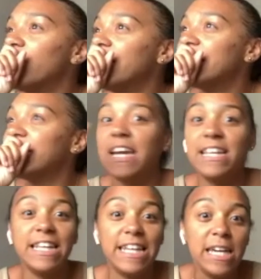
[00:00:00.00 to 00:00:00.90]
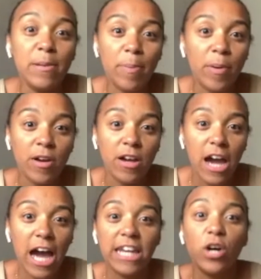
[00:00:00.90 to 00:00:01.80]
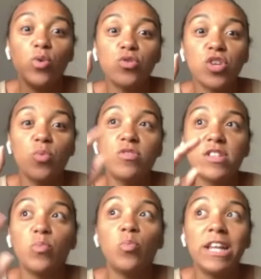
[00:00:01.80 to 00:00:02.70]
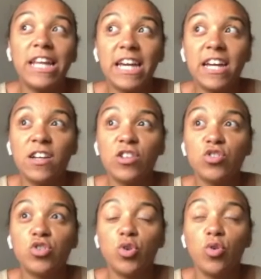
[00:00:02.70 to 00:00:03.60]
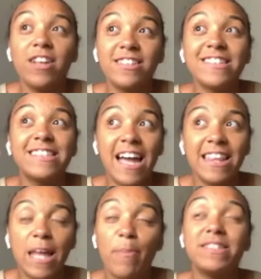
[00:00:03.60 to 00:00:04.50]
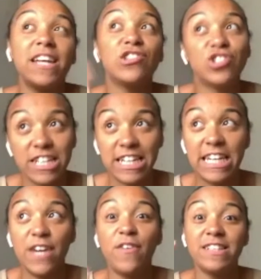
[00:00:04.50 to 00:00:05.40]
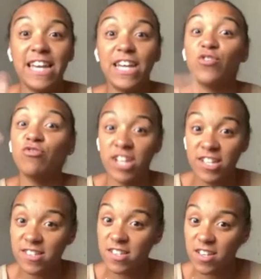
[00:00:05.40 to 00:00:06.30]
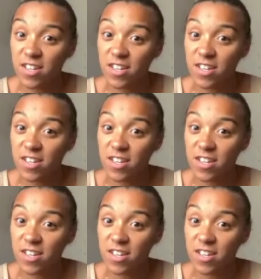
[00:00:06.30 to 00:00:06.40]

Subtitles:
willing to take the leap, and I also wasn't willing to understand that potentially if I take the risk,